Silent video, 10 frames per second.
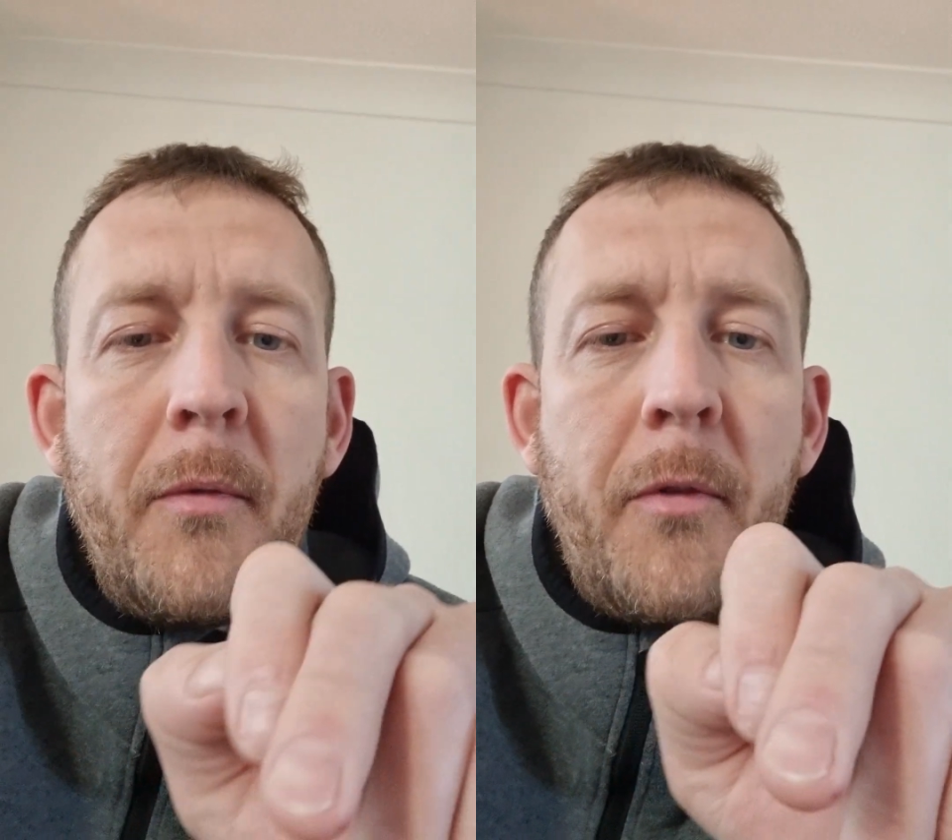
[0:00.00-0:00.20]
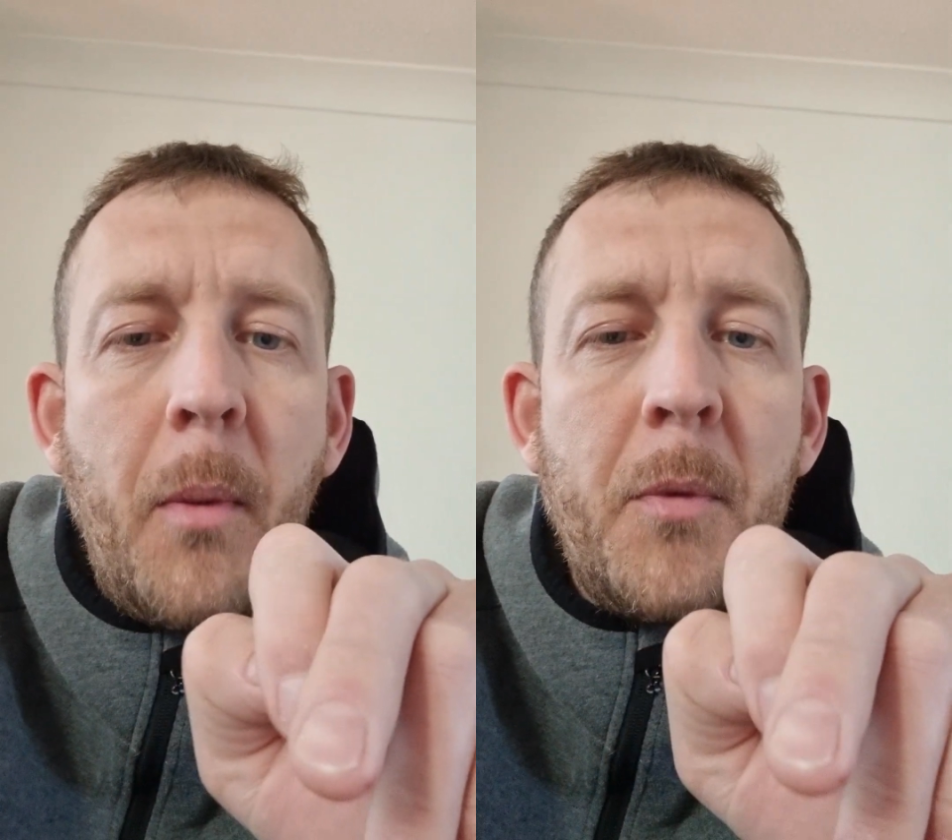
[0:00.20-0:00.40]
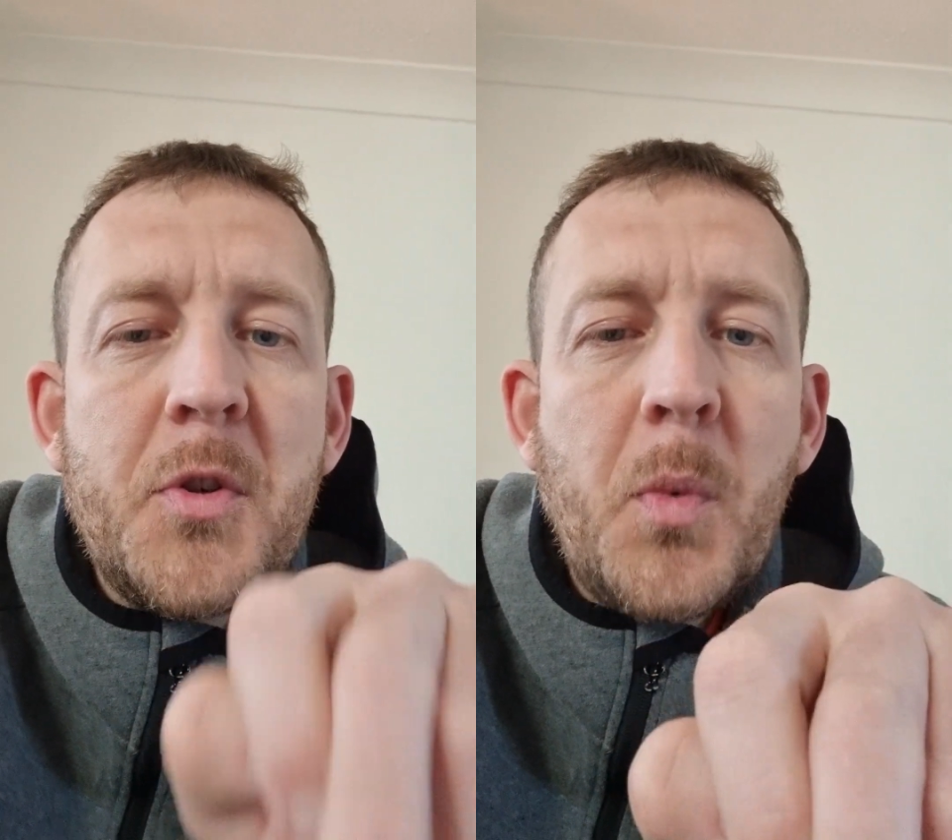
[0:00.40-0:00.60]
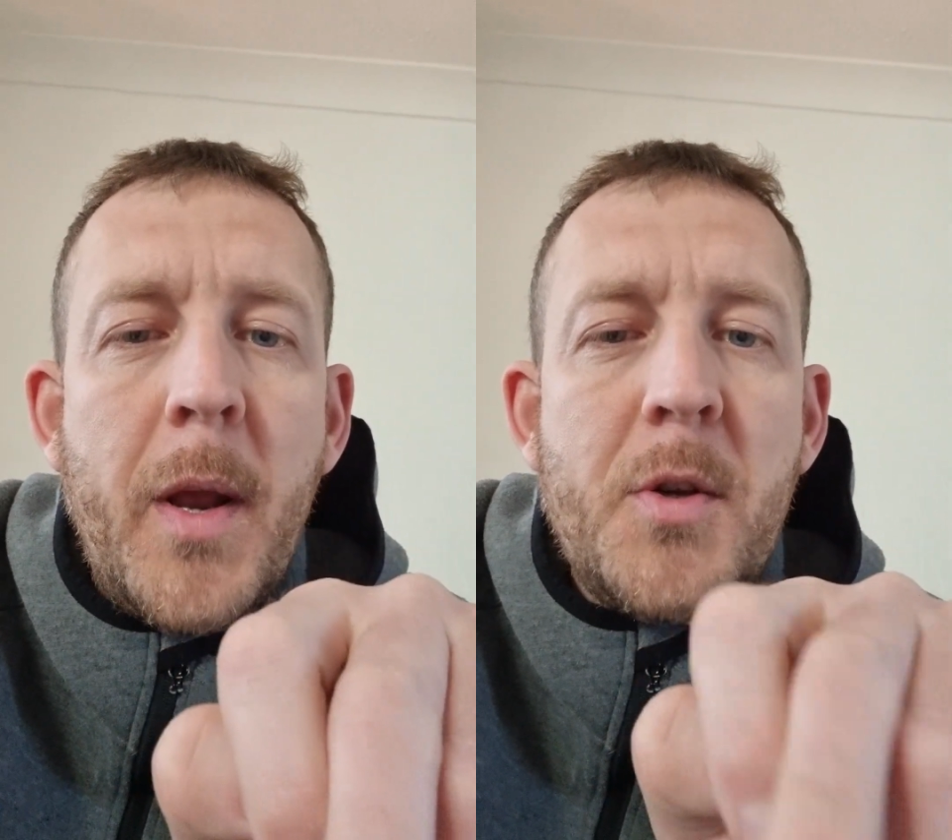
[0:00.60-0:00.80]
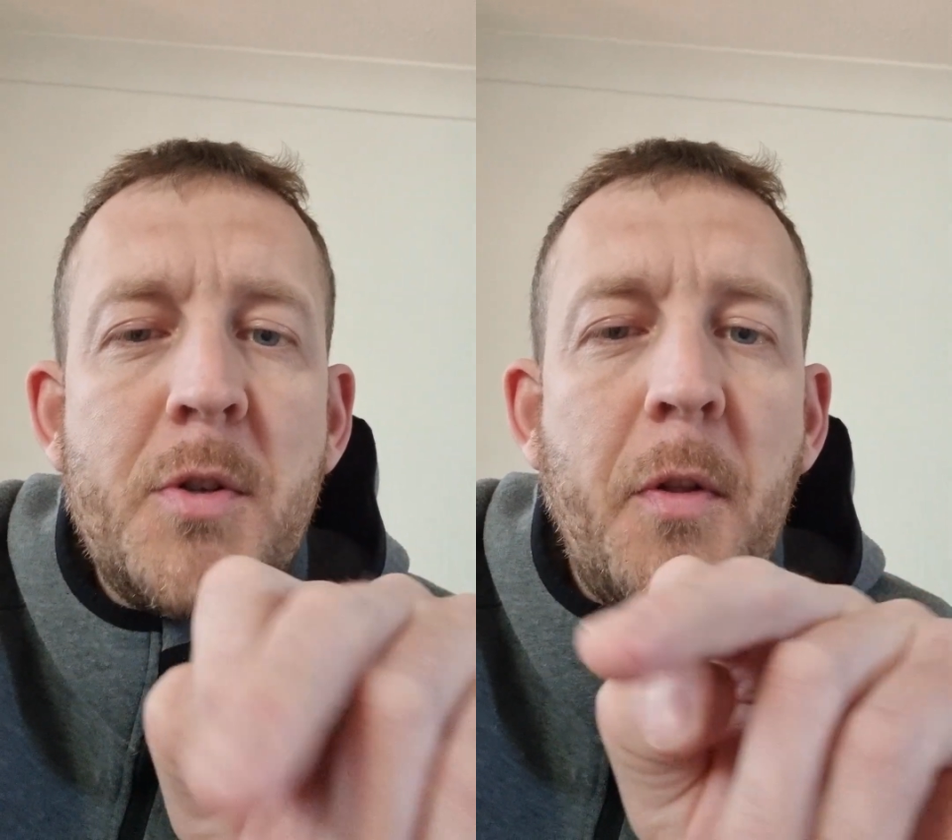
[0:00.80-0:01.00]
from the
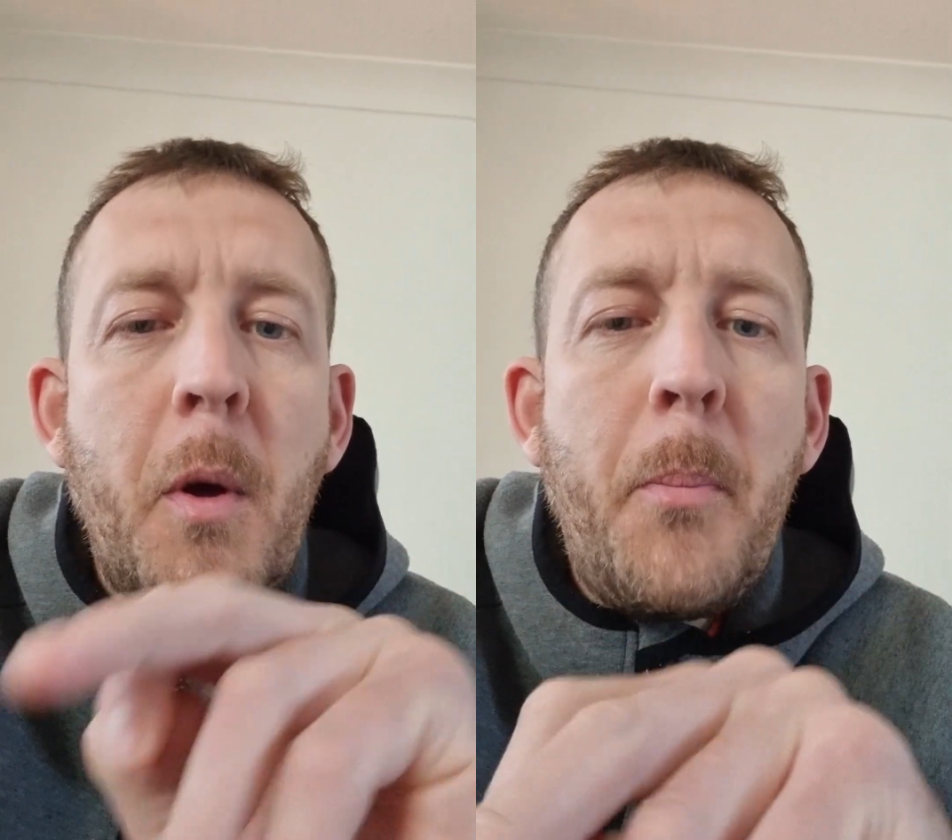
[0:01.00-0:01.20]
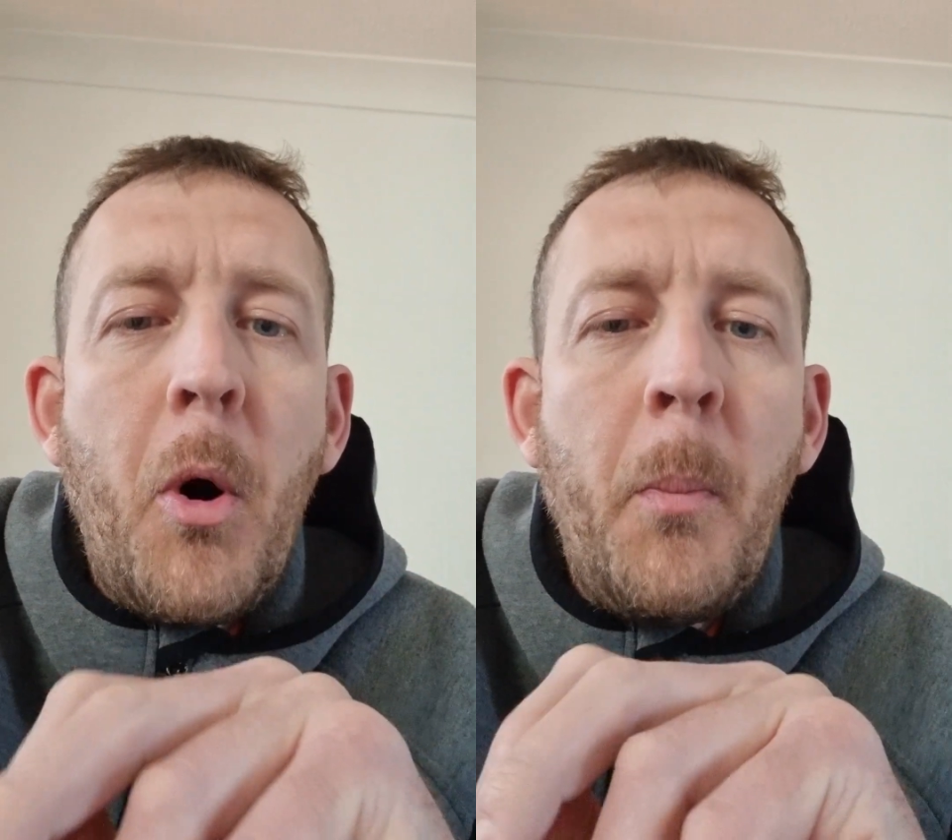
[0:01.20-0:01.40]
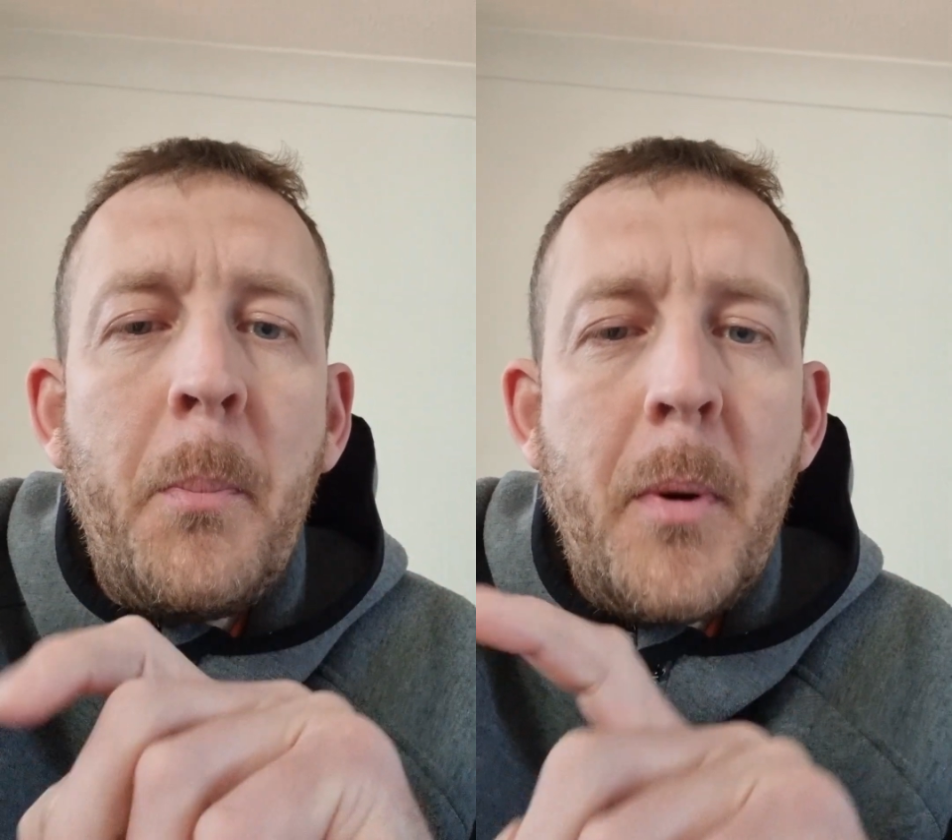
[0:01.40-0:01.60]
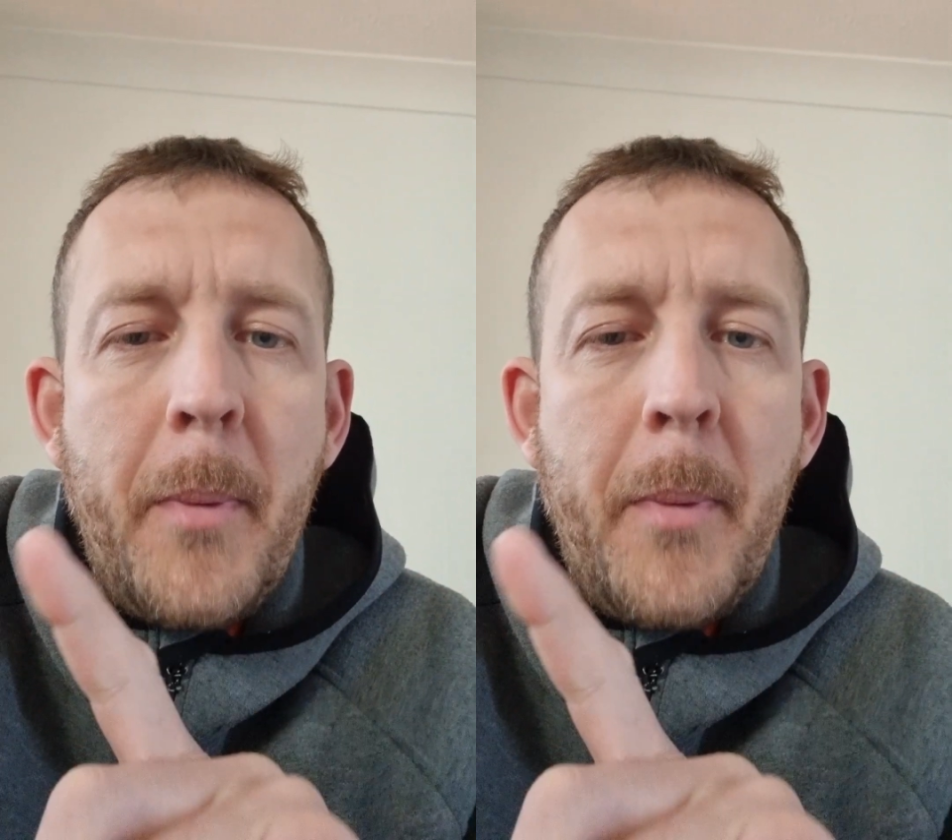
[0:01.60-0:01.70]
switch to the pump,